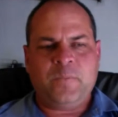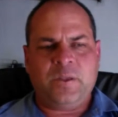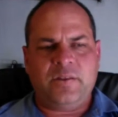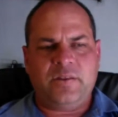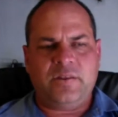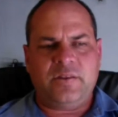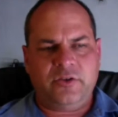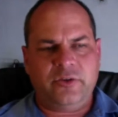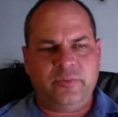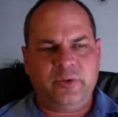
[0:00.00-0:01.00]
The third
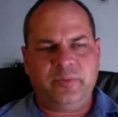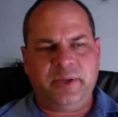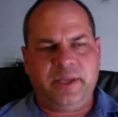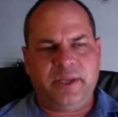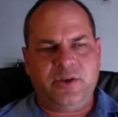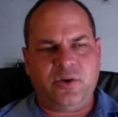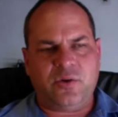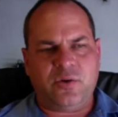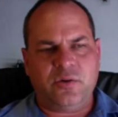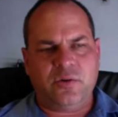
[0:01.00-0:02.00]
group would be
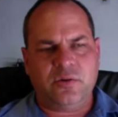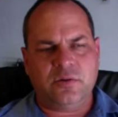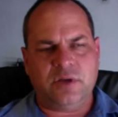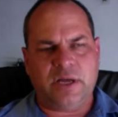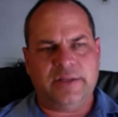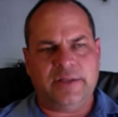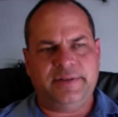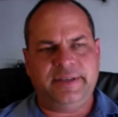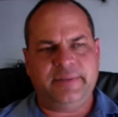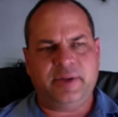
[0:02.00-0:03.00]
your
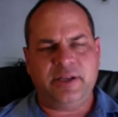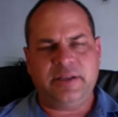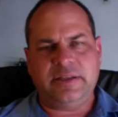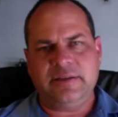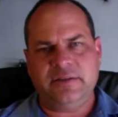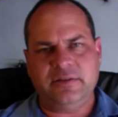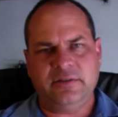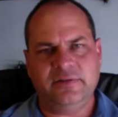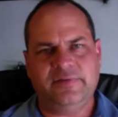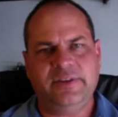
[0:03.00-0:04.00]
tick bite
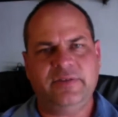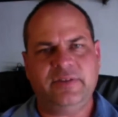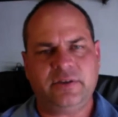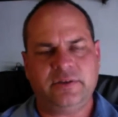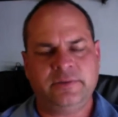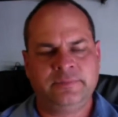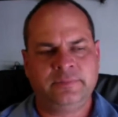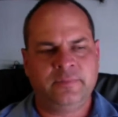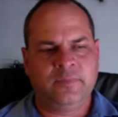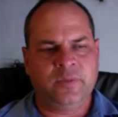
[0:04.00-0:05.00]
fever,
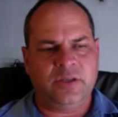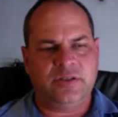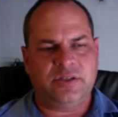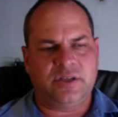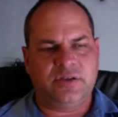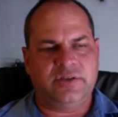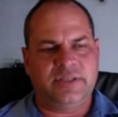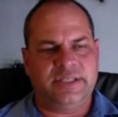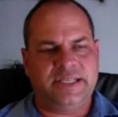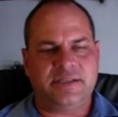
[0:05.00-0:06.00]
so
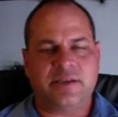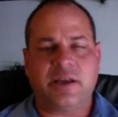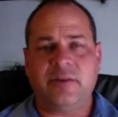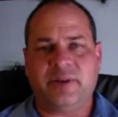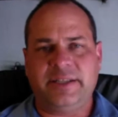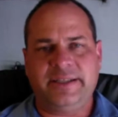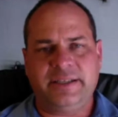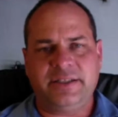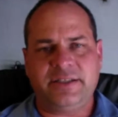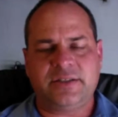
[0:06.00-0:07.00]
diseases carried by
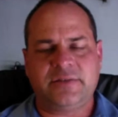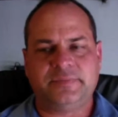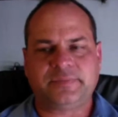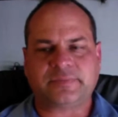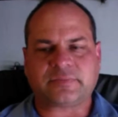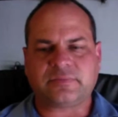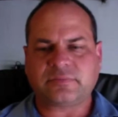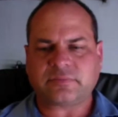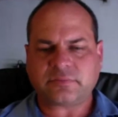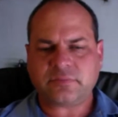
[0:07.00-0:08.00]
ticks.
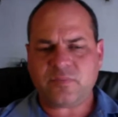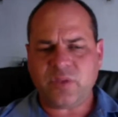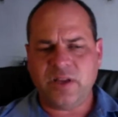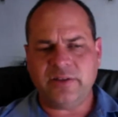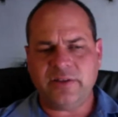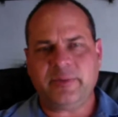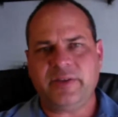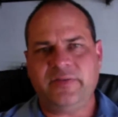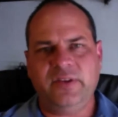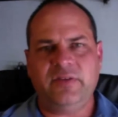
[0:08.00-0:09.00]
Now, tick
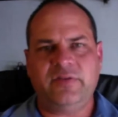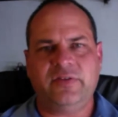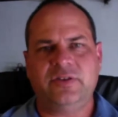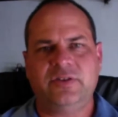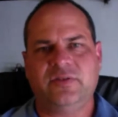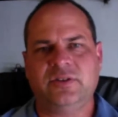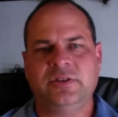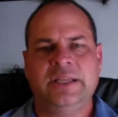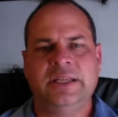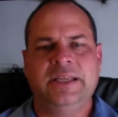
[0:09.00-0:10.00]
bite fever, first of all,
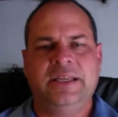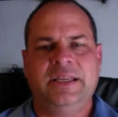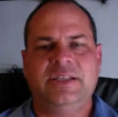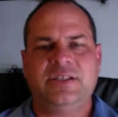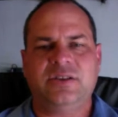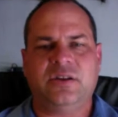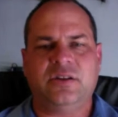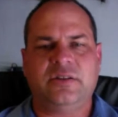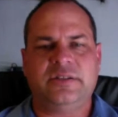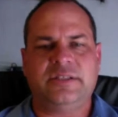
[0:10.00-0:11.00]
is
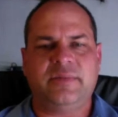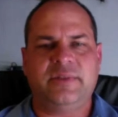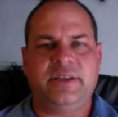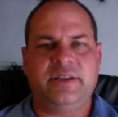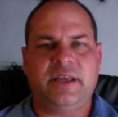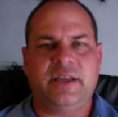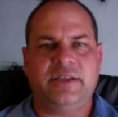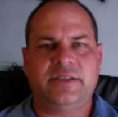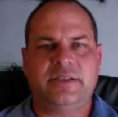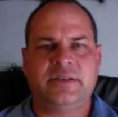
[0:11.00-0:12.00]
not something that
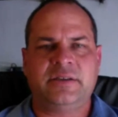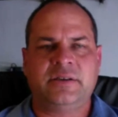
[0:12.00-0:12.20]
is